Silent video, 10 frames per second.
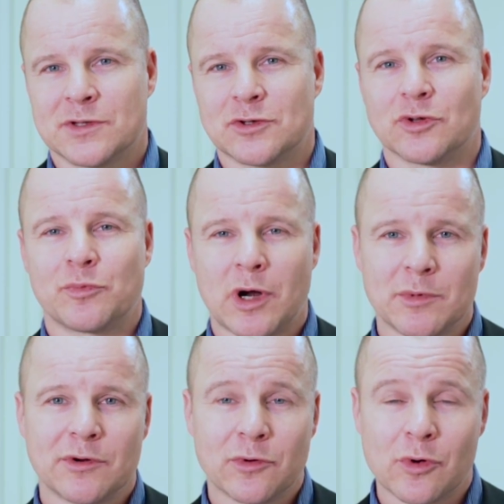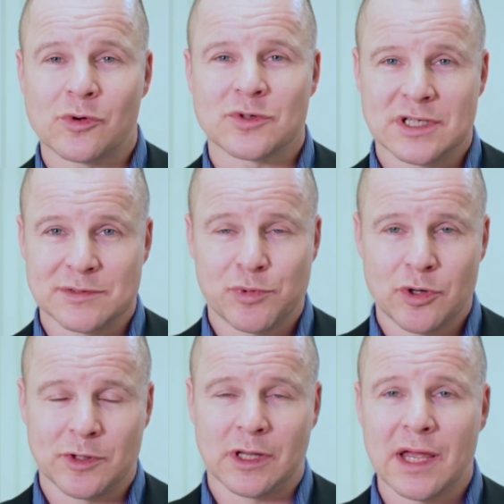So the primary focus is
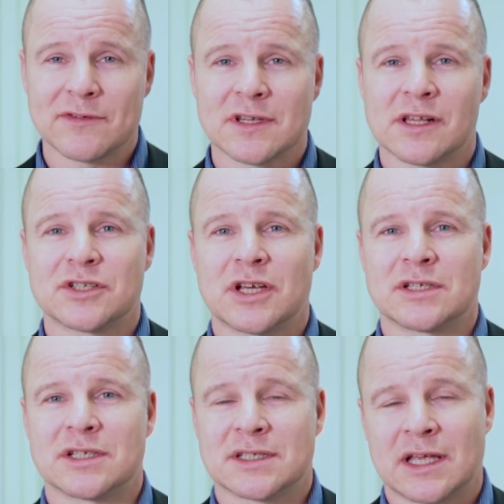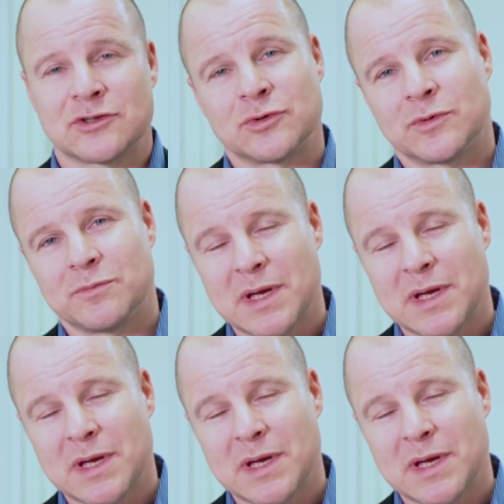permanent lifestyle changes and to